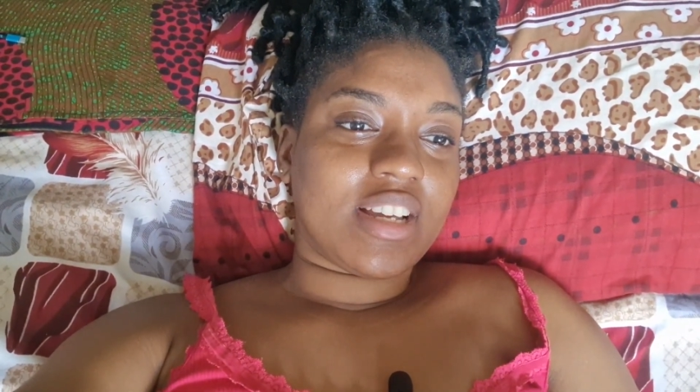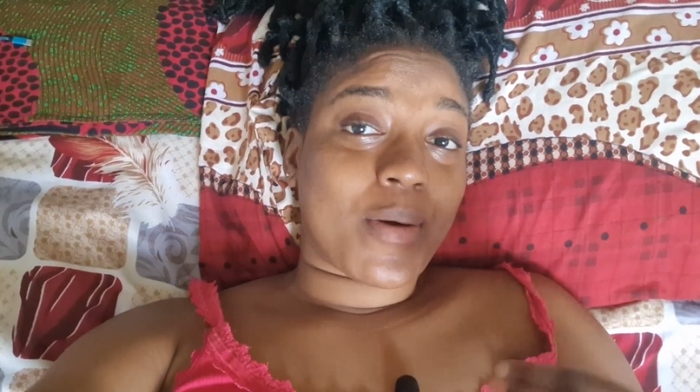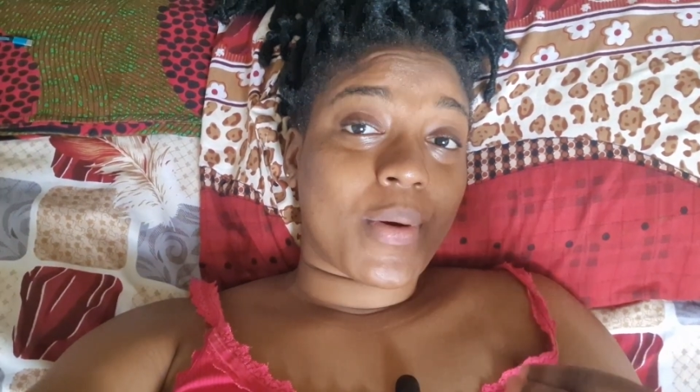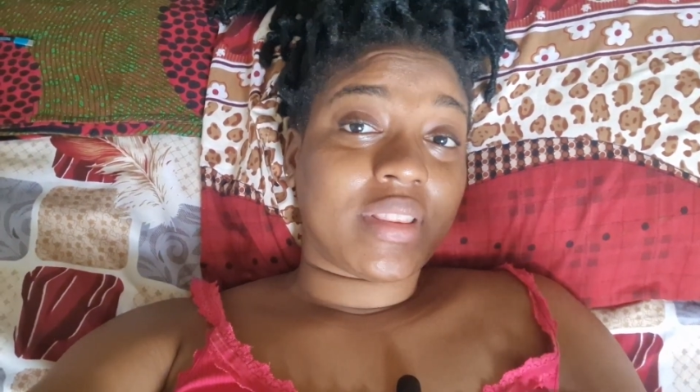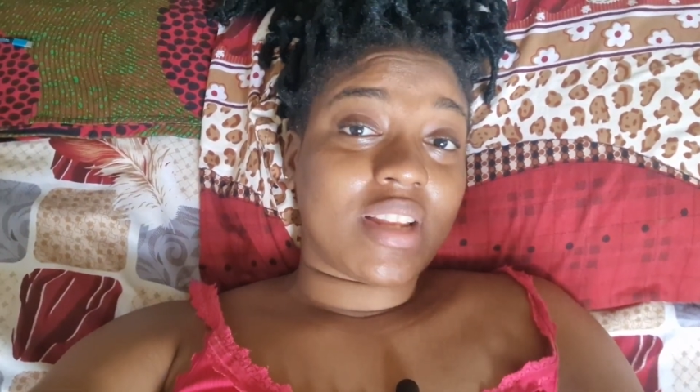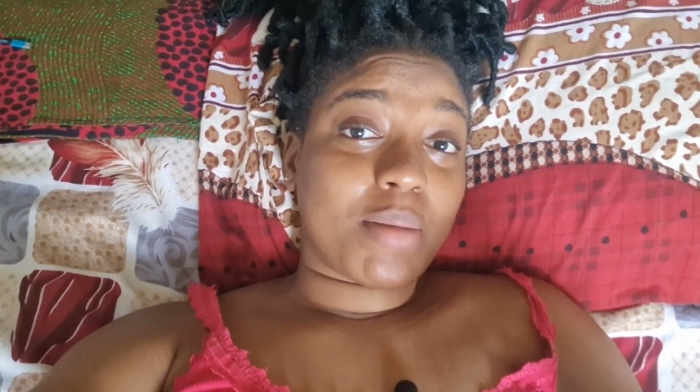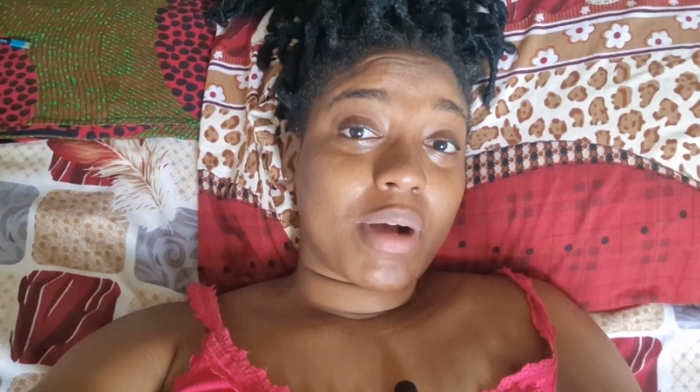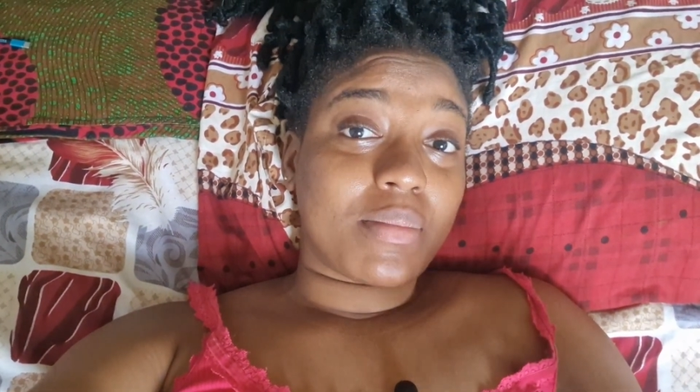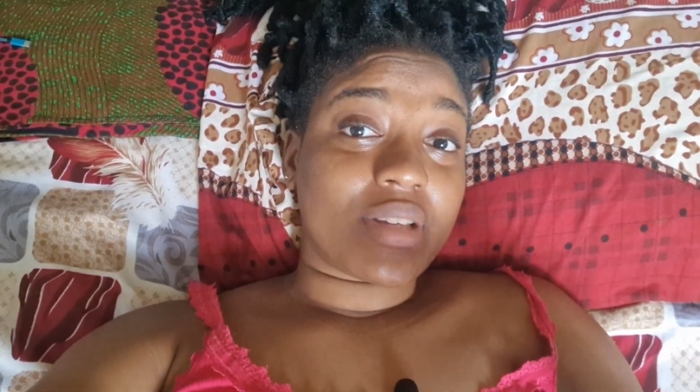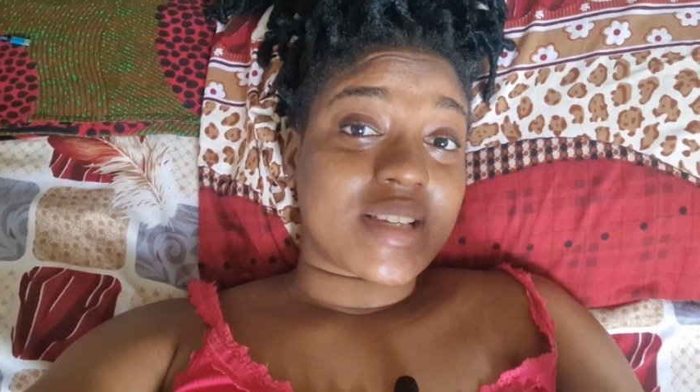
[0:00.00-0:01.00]
And one thing
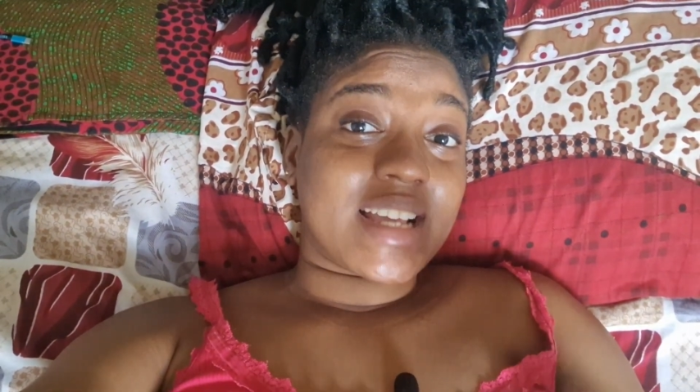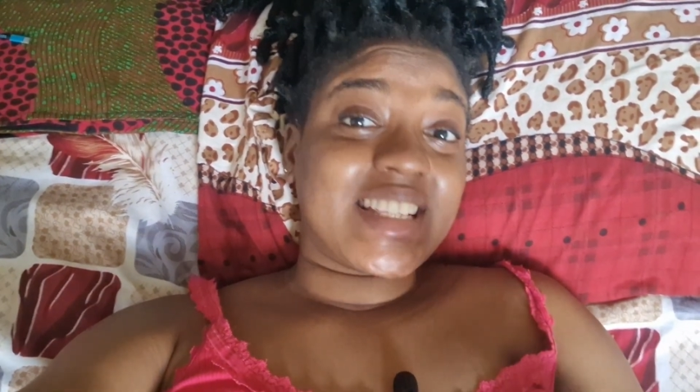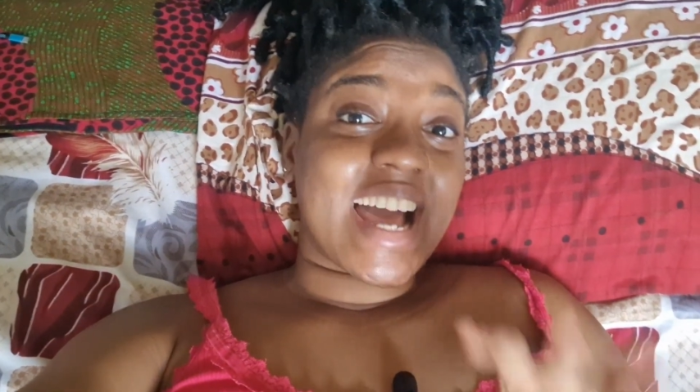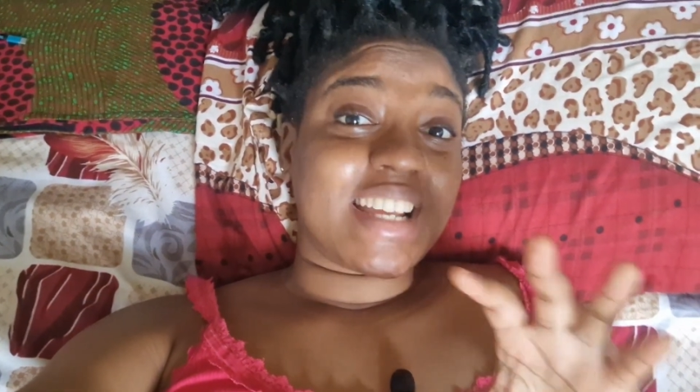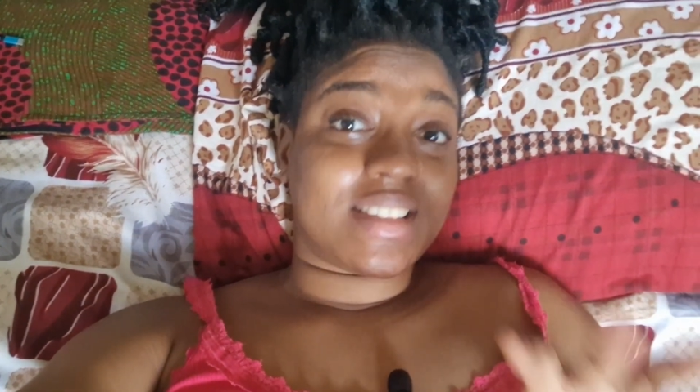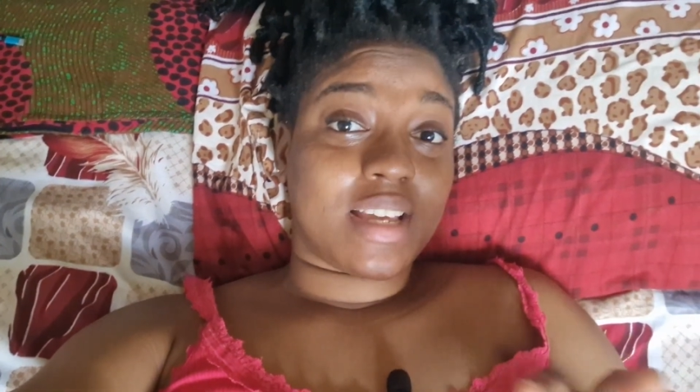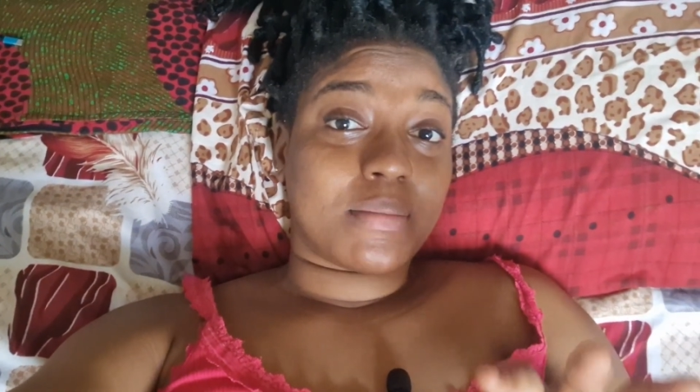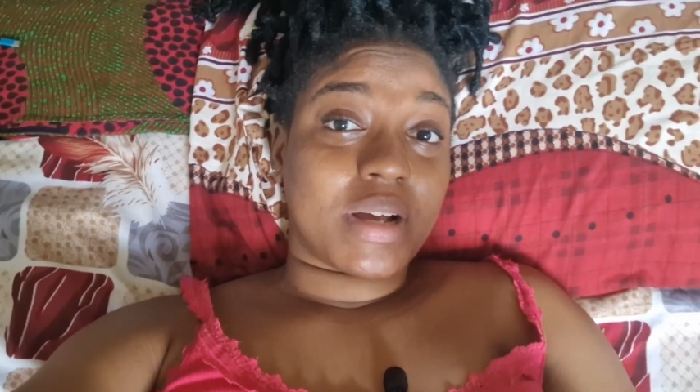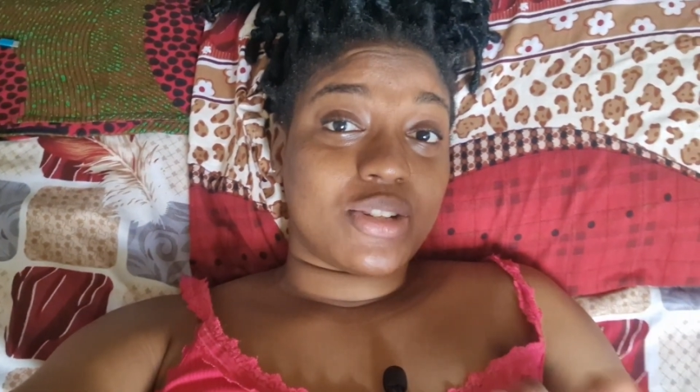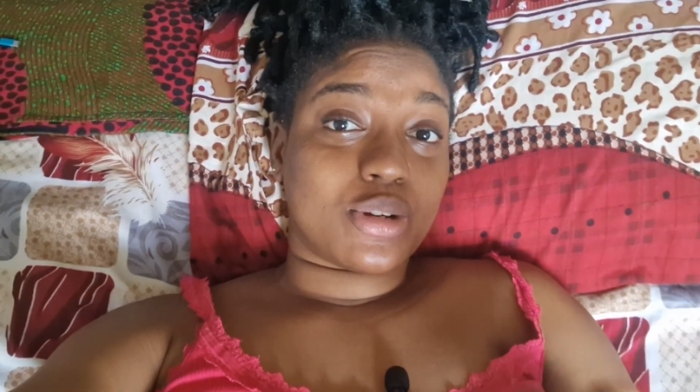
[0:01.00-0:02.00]
about me is that I
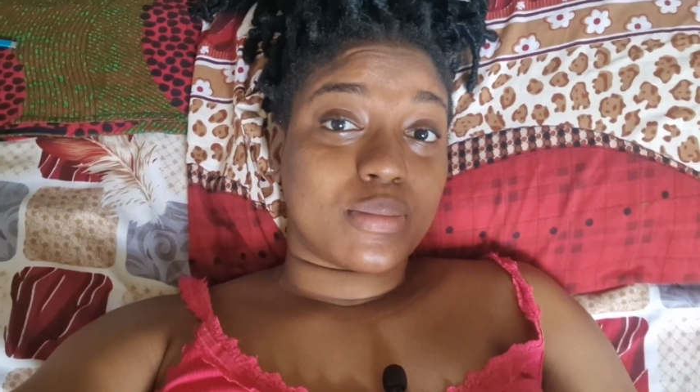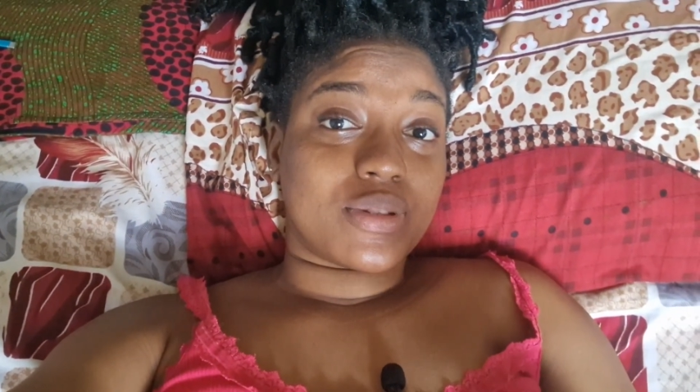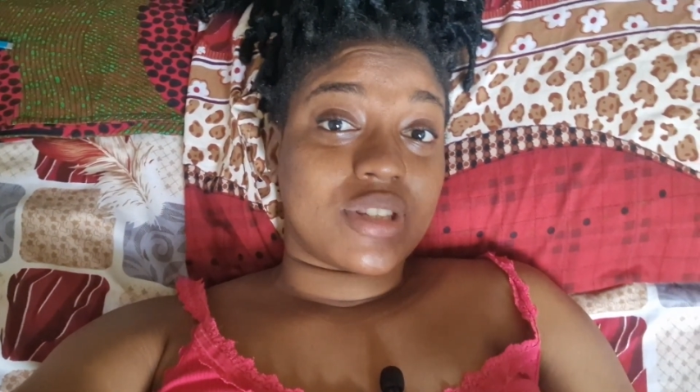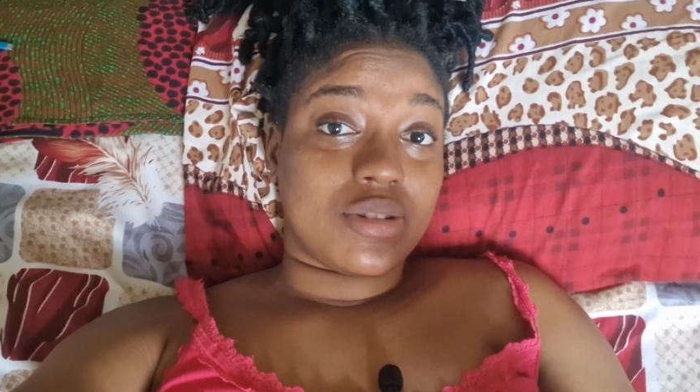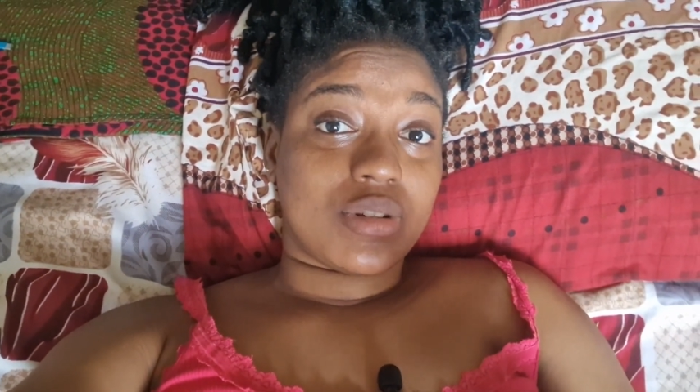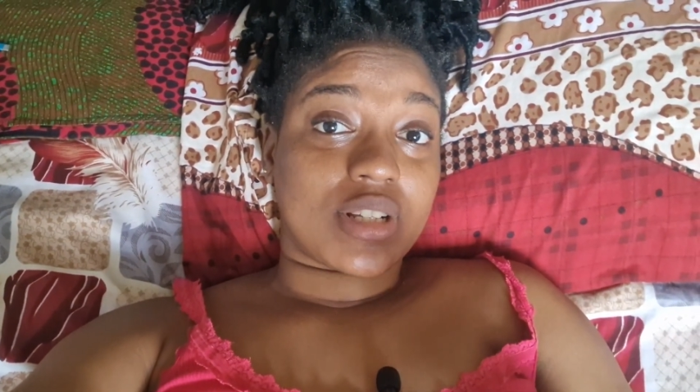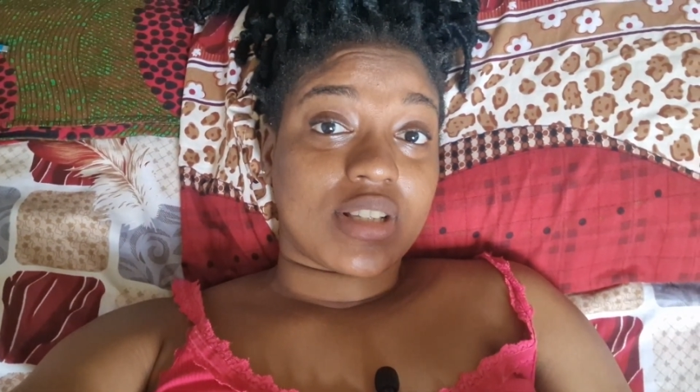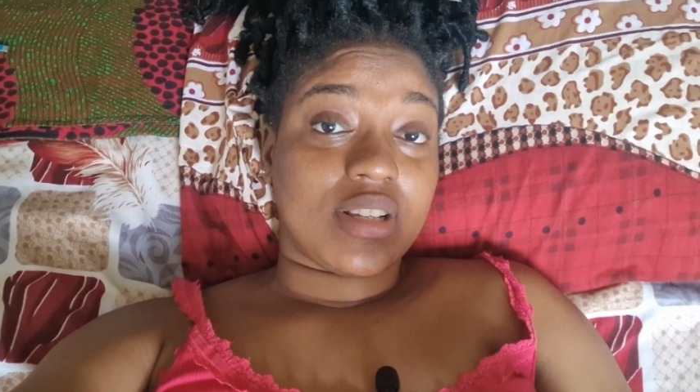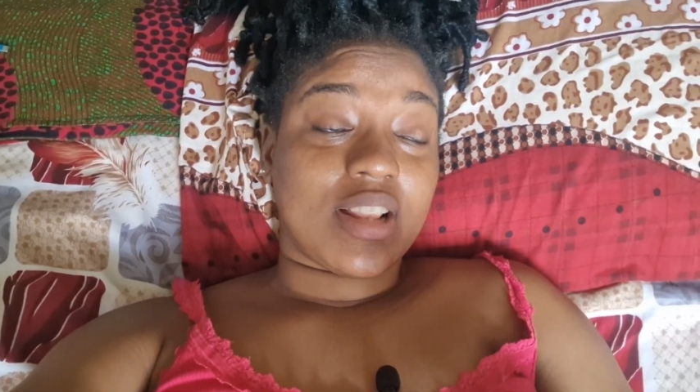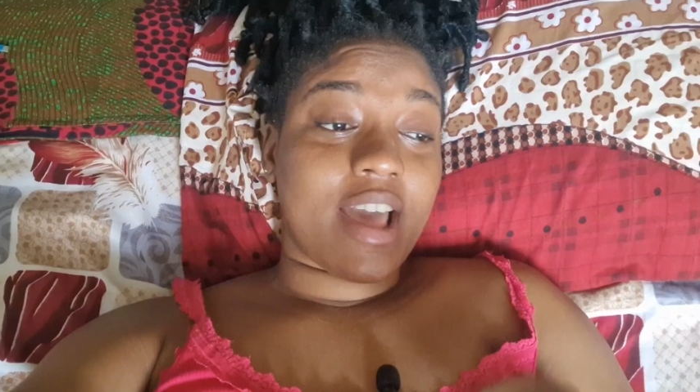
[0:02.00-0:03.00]
take my job seriously.